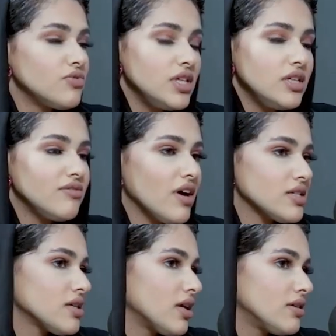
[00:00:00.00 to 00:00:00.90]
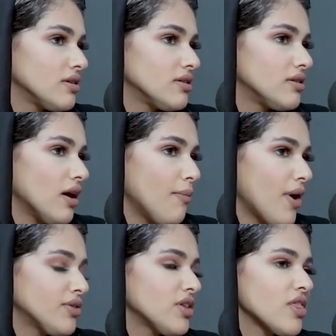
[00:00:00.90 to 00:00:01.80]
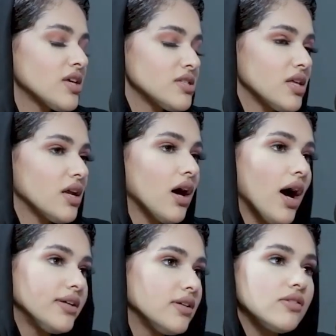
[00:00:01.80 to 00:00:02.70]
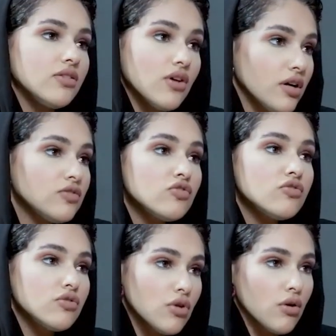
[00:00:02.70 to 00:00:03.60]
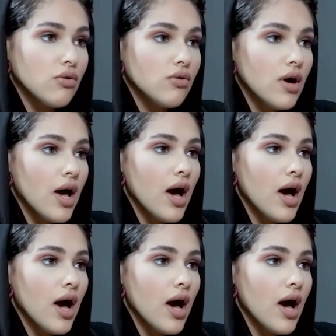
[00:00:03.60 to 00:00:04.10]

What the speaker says: really fascinated about the things that I did not know